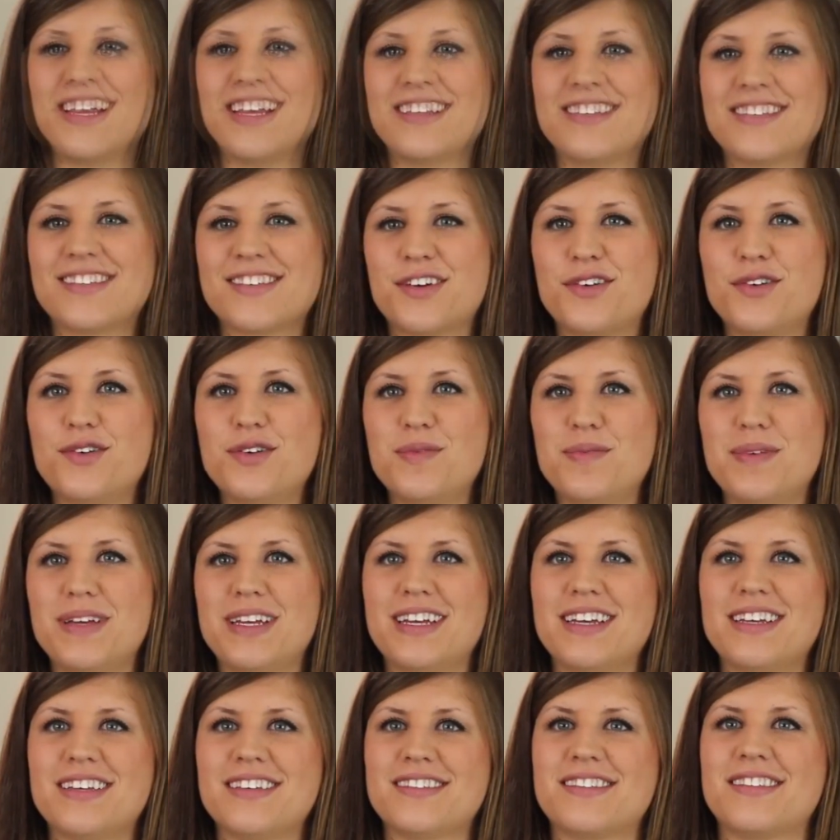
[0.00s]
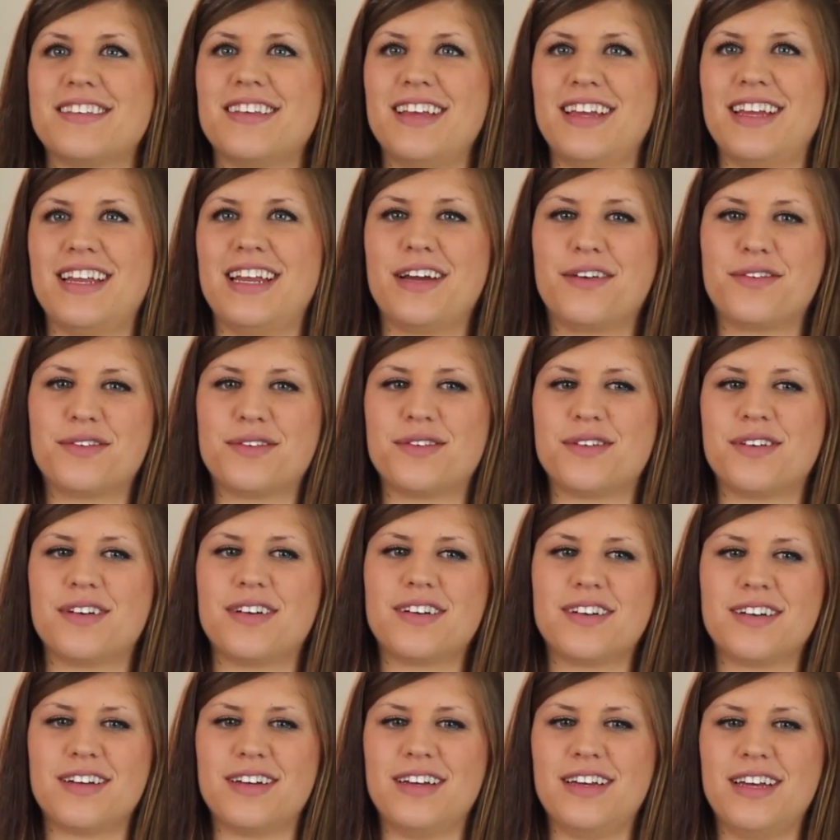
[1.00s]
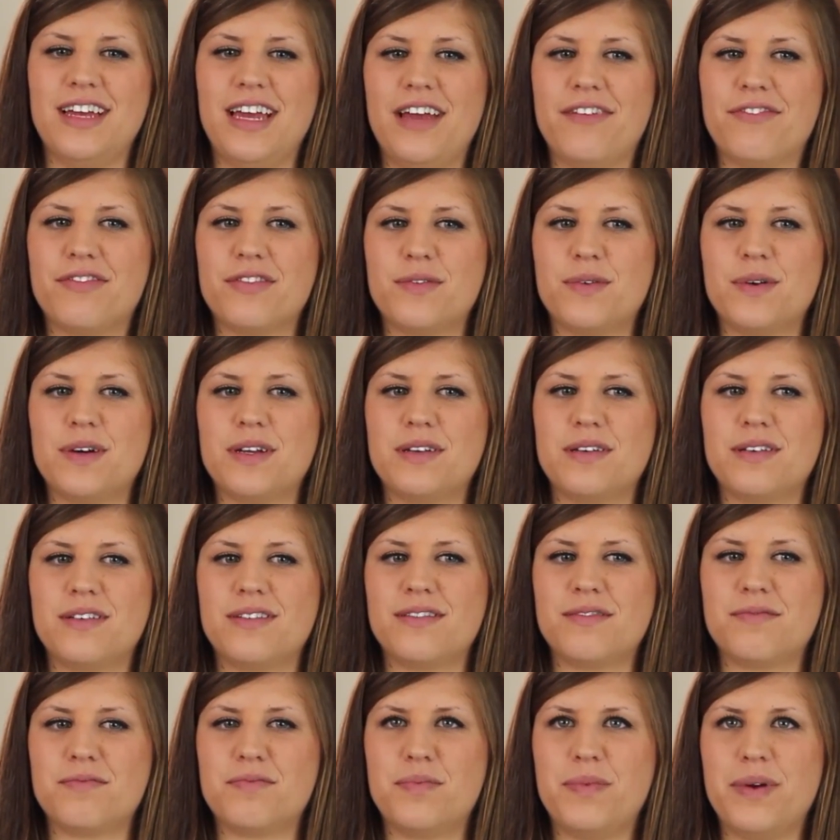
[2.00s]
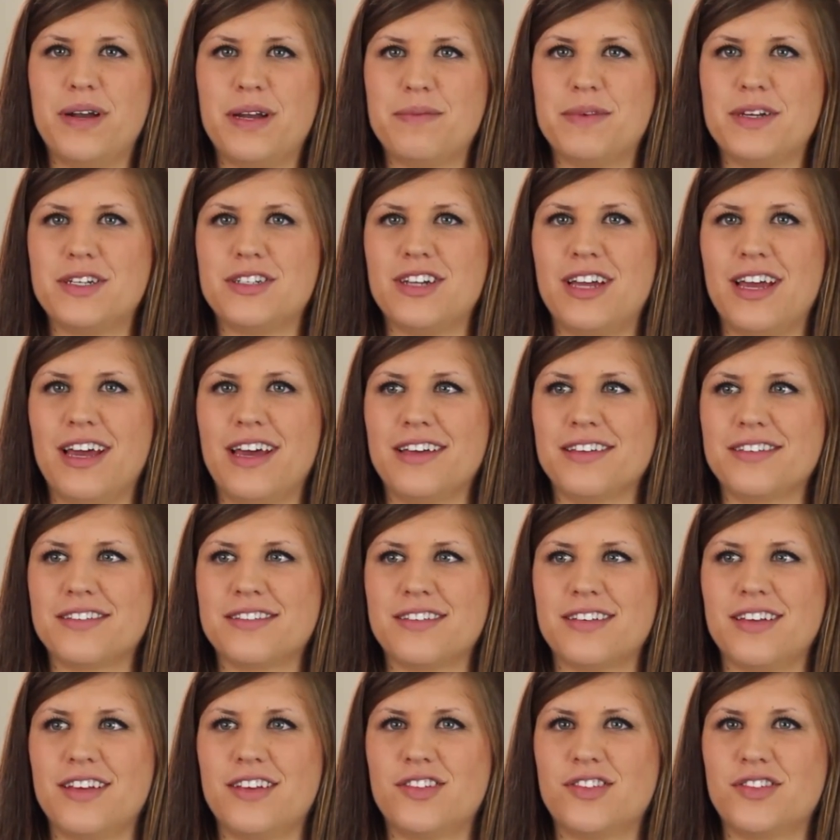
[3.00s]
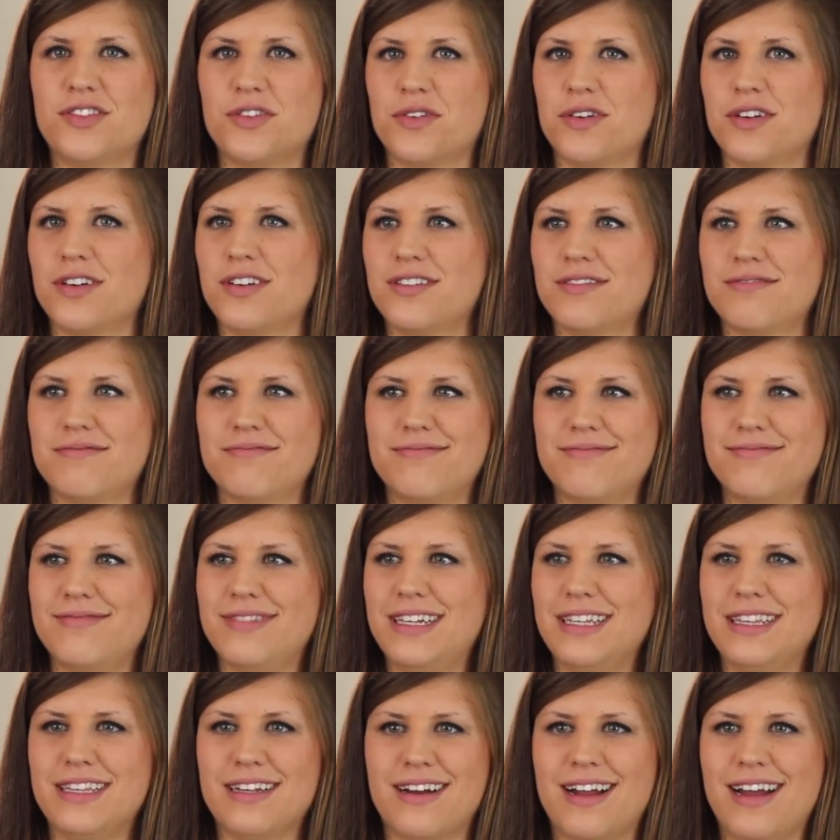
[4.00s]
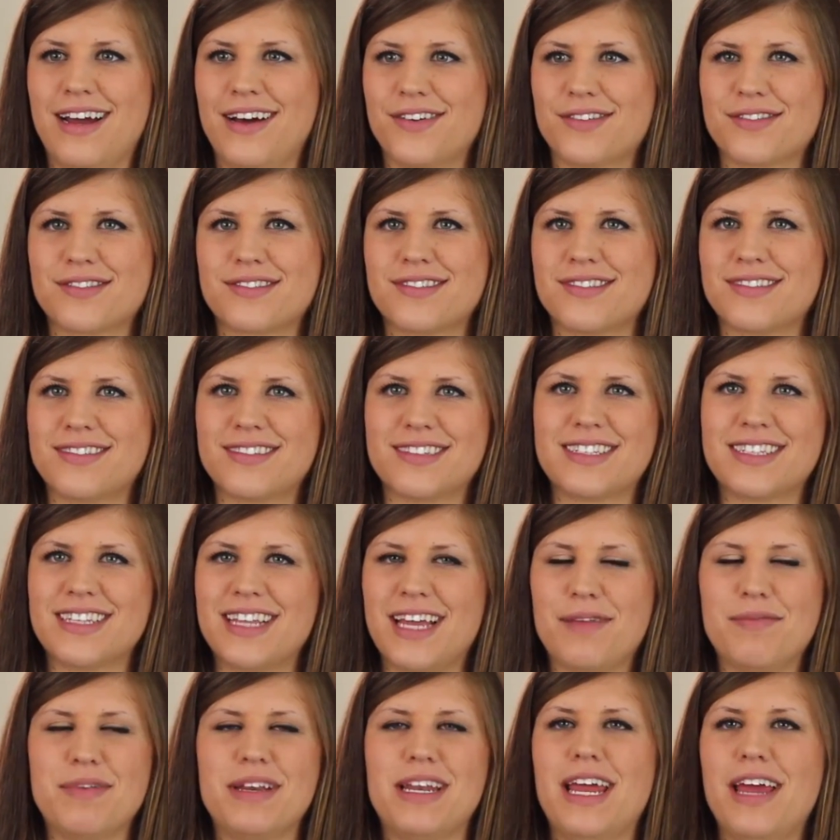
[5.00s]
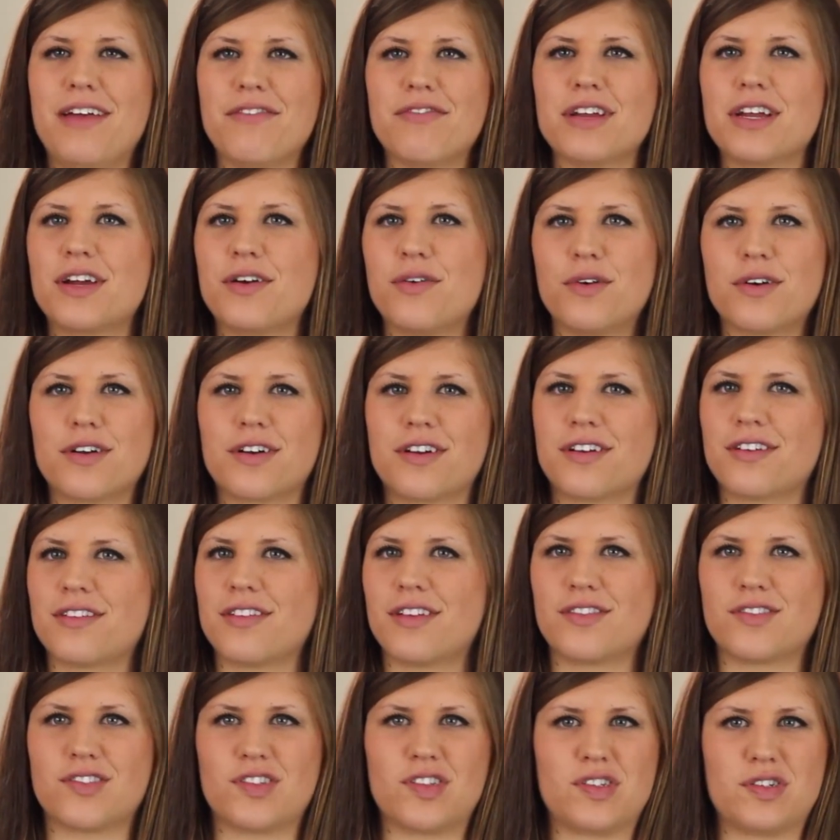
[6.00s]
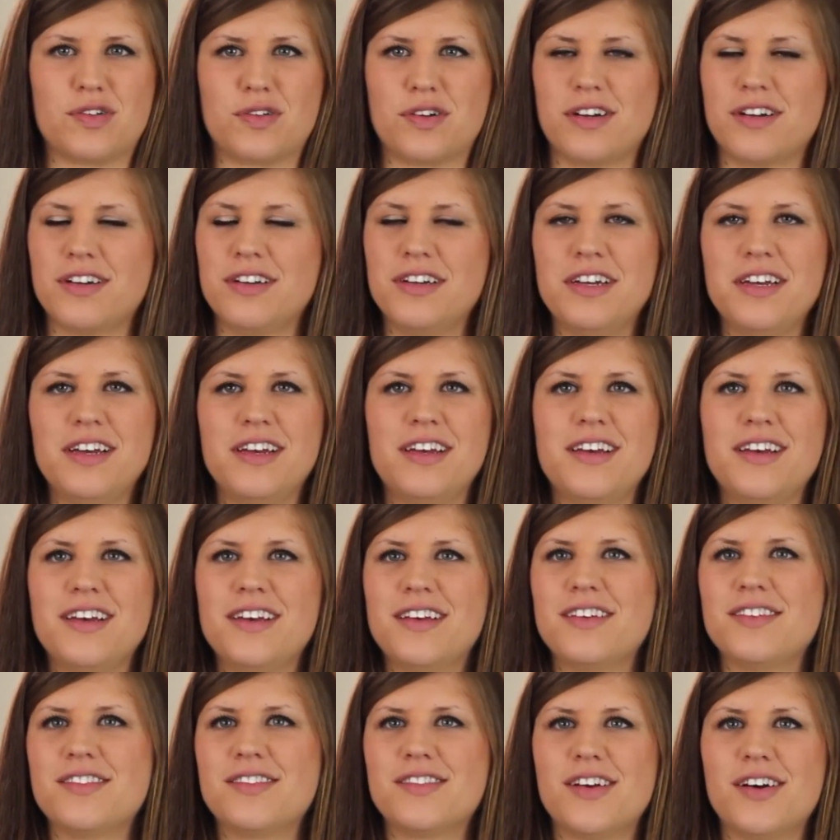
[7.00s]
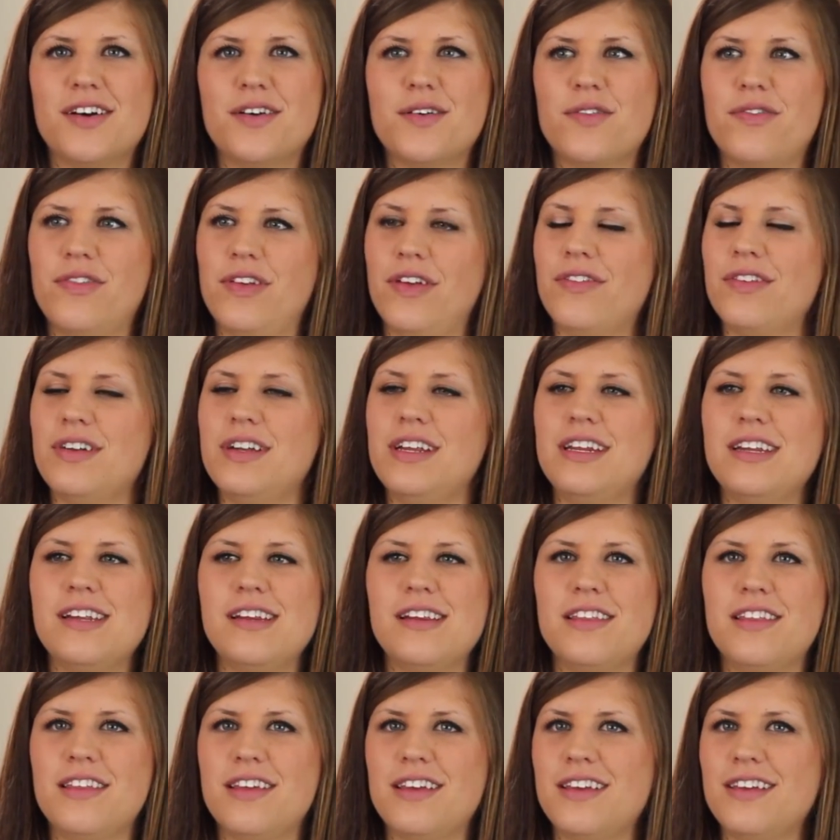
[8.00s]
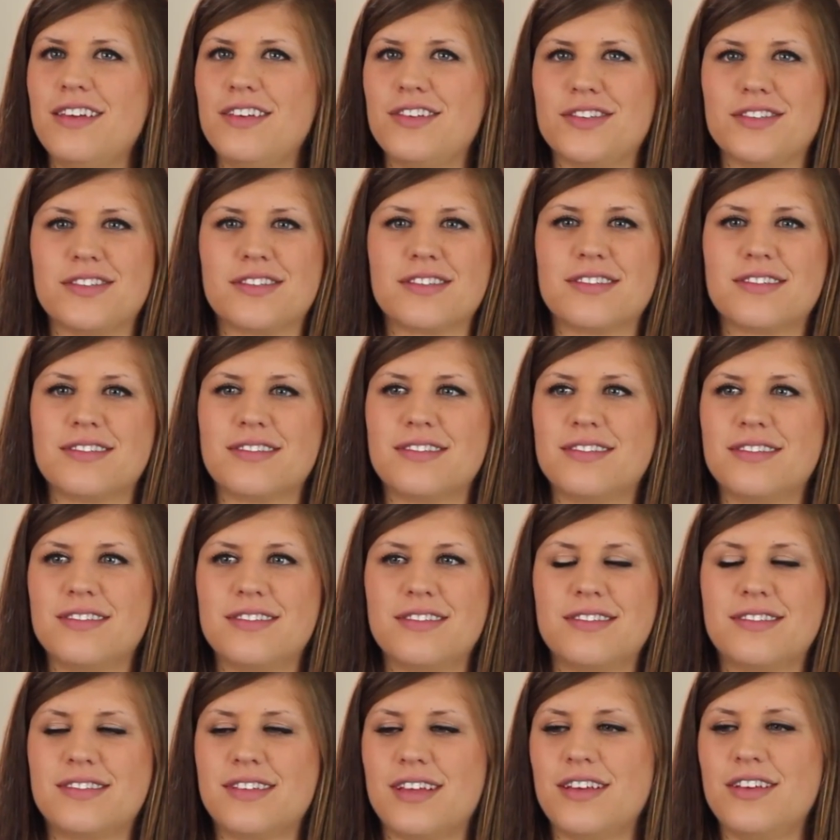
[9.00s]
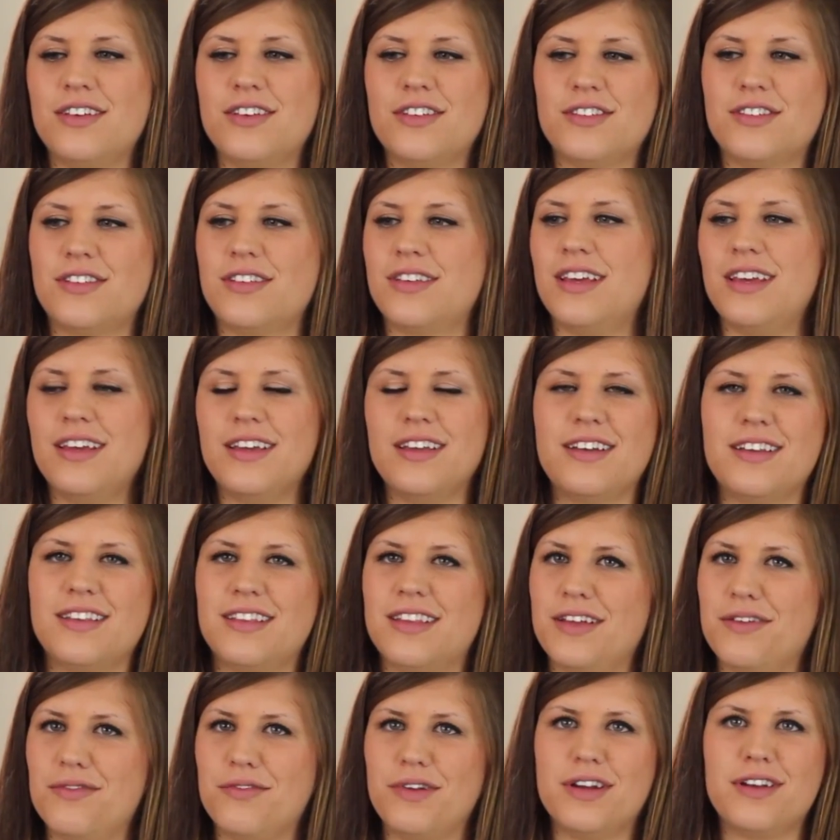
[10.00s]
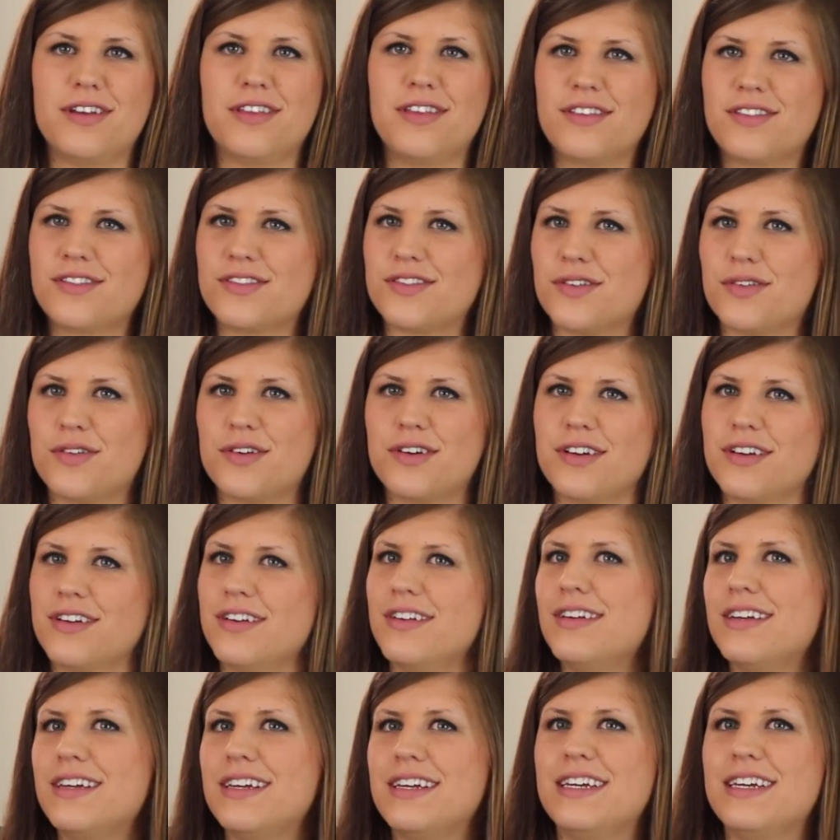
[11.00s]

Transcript: it's cool because in Ecuador, everyone pretty much has a store in their house. I mean, every corner there's a store. So if you ever need anything, you just send your kid and they run to the store.